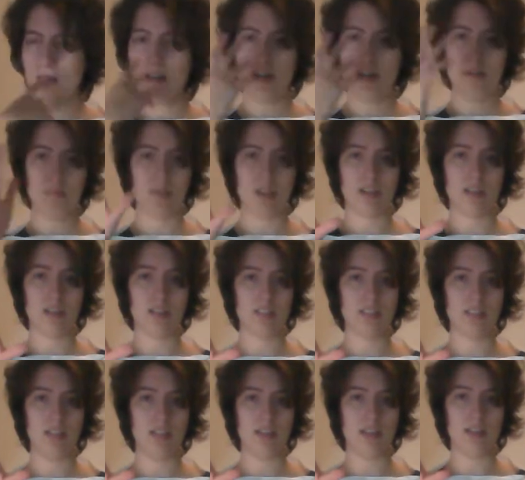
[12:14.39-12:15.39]
I'm not going to
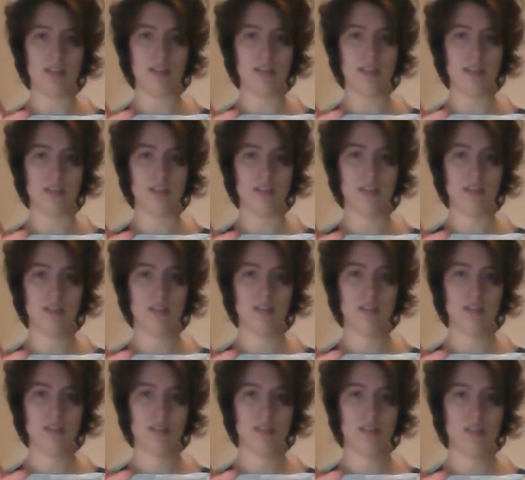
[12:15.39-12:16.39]
say anything.
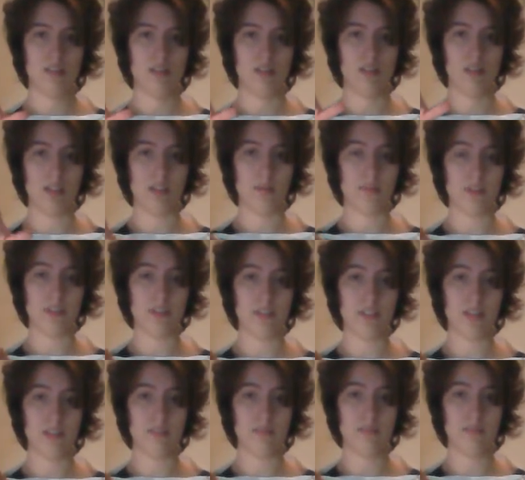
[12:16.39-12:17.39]
Look it up
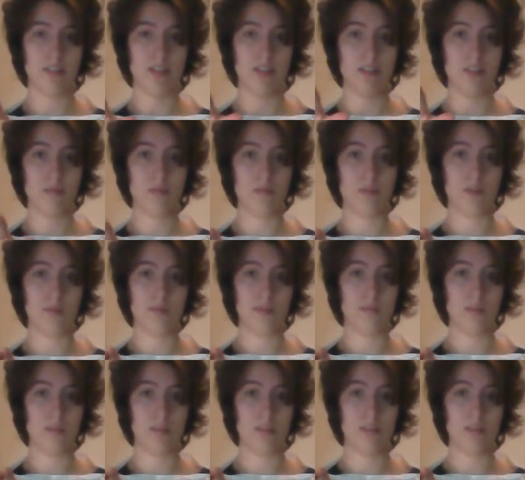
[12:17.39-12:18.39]
yourself. I don't want to be
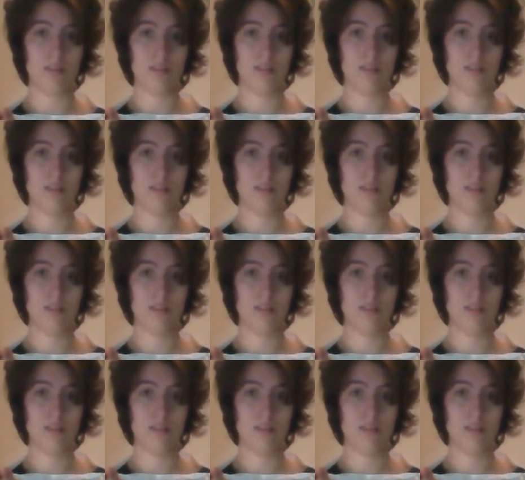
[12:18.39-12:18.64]
wrong.